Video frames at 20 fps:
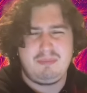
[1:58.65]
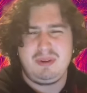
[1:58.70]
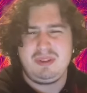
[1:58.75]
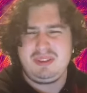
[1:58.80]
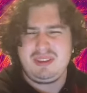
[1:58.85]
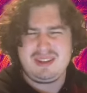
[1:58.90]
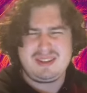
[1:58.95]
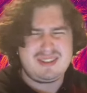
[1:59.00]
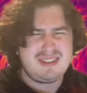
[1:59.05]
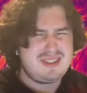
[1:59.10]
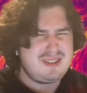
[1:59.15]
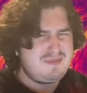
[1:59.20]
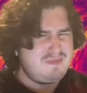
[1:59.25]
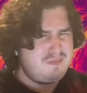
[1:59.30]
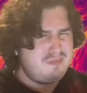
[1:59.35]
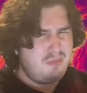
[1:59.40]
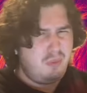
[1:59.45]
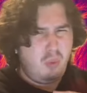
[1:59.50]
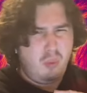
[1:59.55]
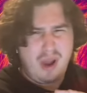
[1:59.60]
but this is
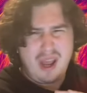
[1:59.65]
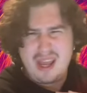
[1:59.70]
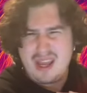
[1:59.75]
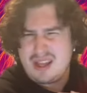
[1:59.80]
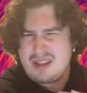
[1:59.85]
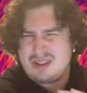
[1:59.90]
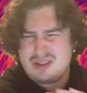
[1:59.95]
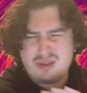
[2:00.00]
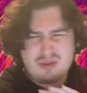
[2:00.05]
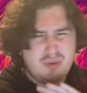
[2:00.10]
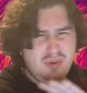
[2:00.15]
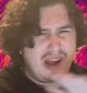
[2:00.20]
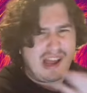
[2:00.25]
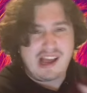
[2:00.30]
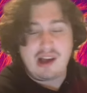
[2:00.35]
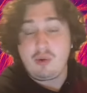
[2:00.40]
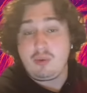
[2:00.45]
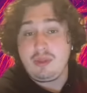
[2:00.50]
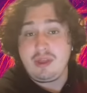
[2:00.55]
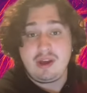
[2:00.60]
way too
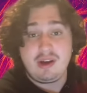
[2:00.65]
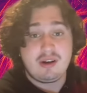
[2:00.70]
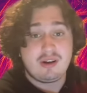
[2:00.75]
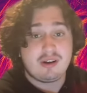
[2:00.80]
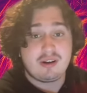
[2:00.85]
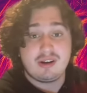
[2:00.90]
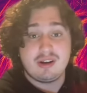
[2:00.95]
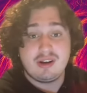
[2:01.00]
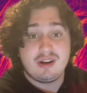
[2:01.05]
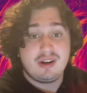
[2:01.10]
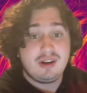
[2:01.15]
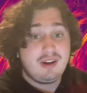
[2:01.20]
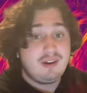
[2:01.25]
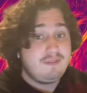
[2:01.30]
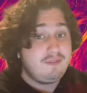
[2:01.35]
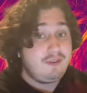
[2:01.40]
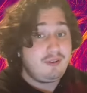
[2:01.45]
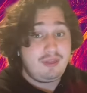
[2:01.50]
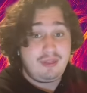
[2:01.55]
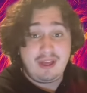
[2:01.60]
out there
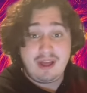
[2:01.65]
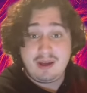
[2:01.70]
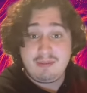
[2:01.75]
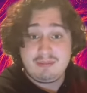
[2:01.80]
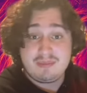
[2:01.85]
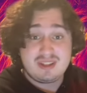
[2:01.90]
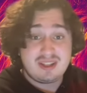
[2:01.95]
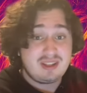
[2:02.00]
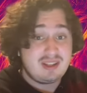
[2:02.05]
for them to